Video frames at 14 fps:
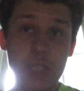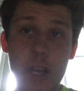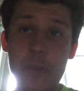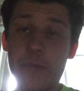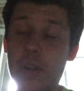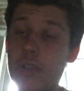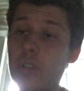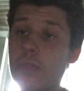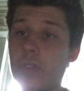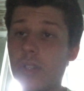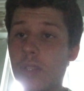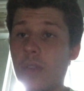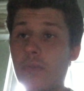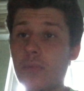I found her a
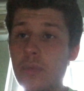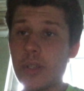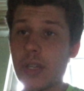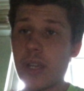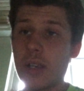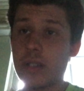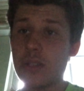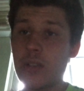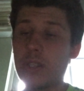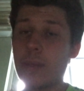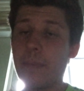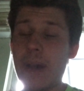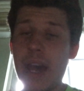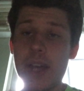very lovable character in
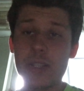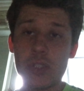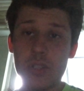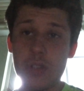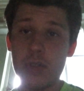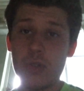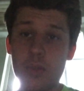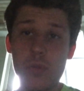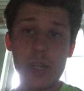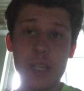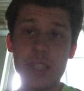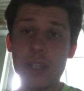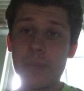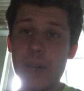the past, too,
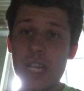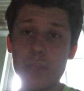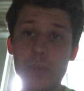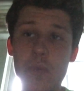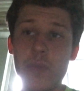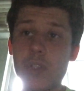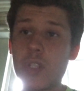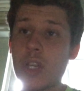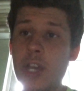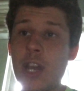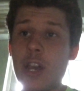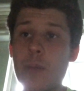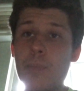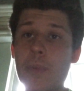in the past movies.
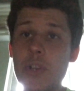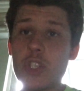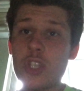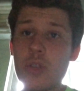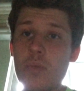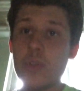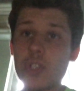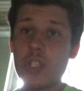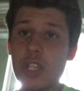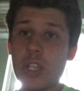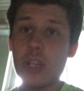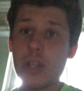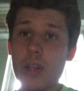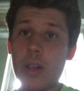But she was
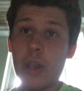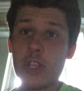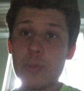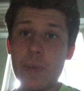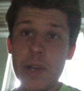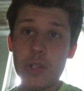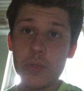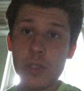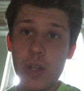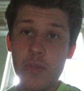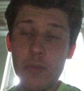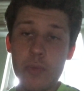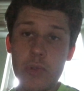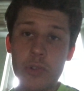especially
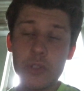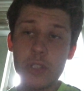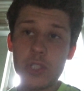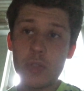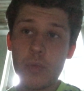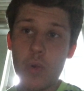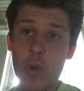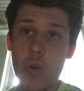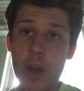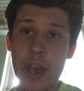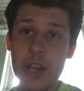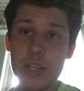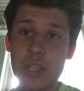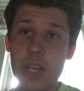lovable in this role.
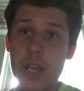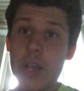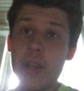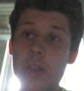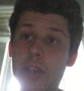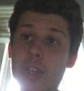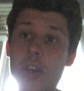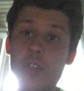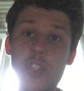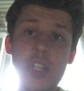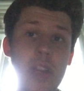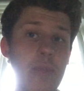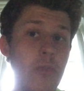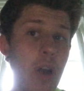And,
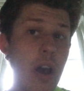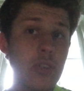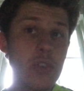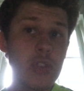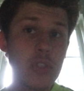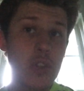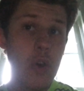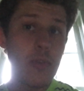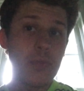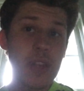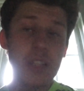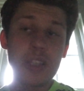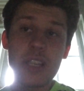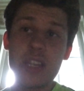Steve Rogers, don't
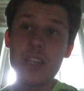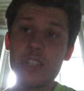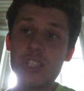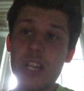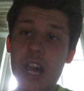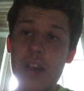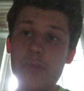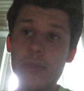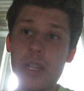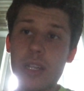think that he doesn't have,